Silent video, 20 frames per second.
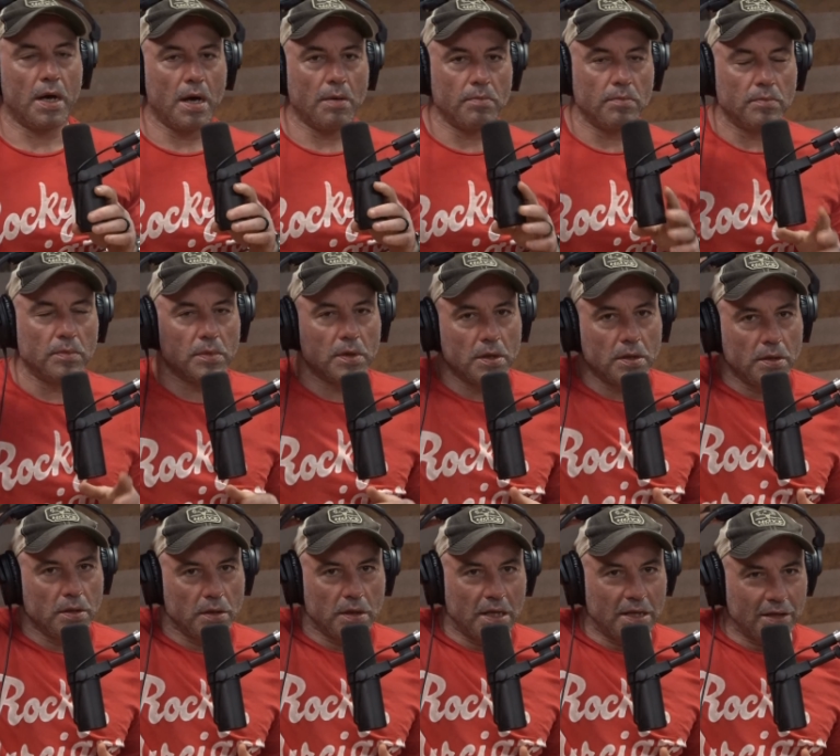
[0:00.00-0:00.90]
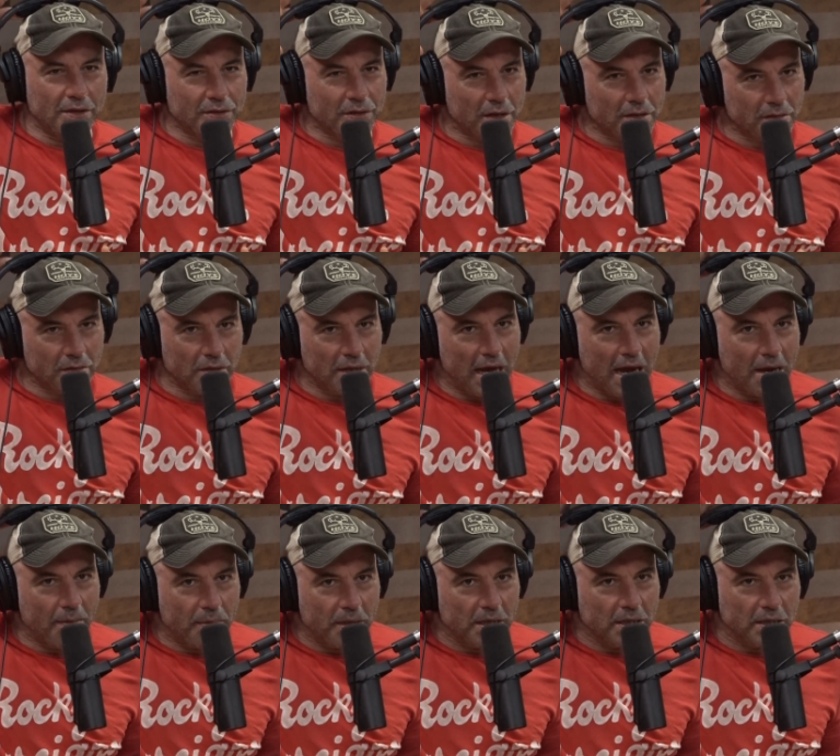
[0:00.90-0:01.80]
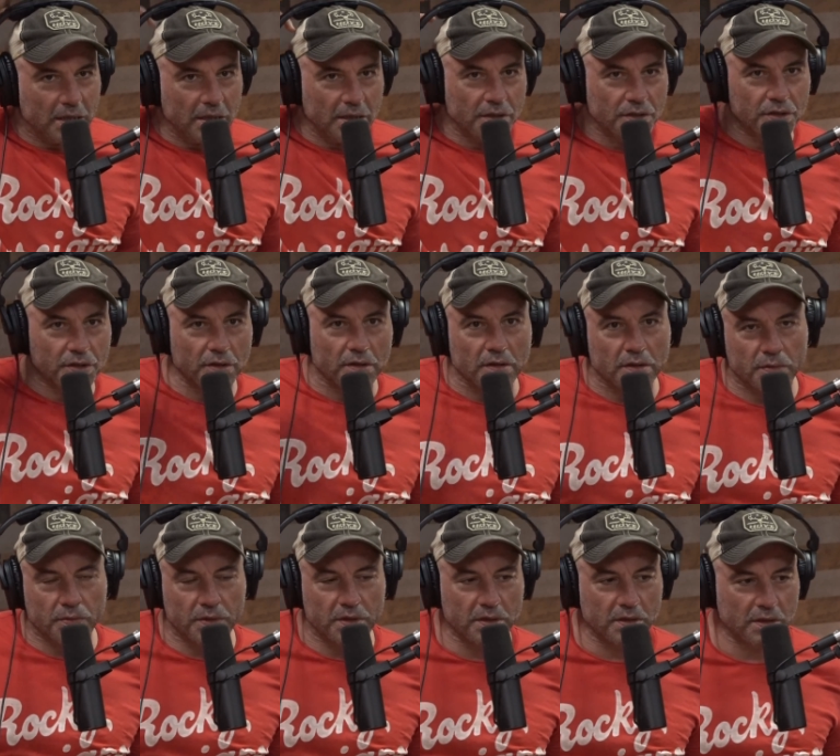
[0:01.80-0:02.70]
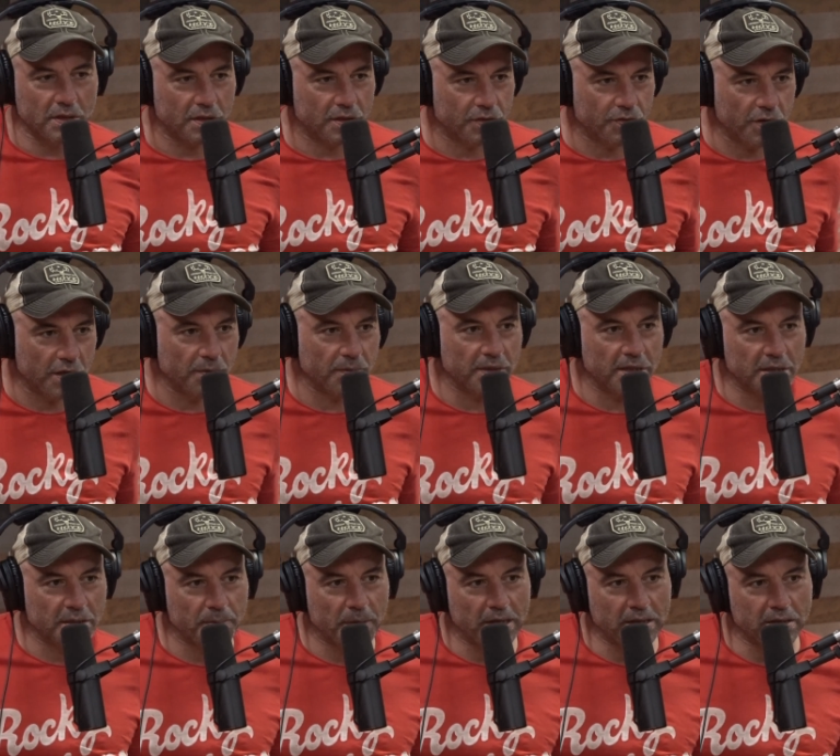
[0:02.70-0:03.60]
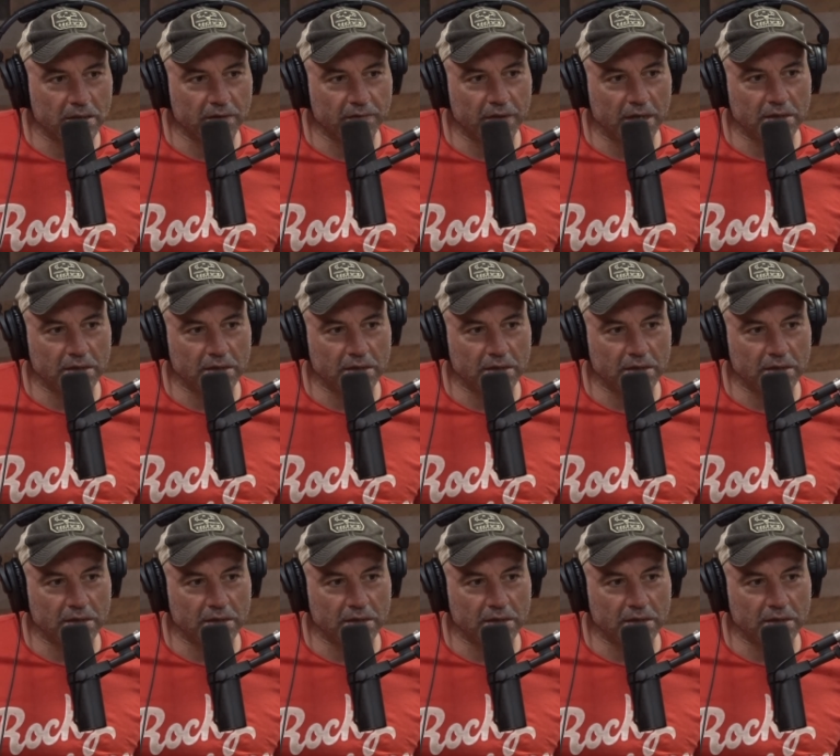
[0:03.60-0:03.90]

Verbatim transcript: Um then there's also liability insurance, which is extremely expensive.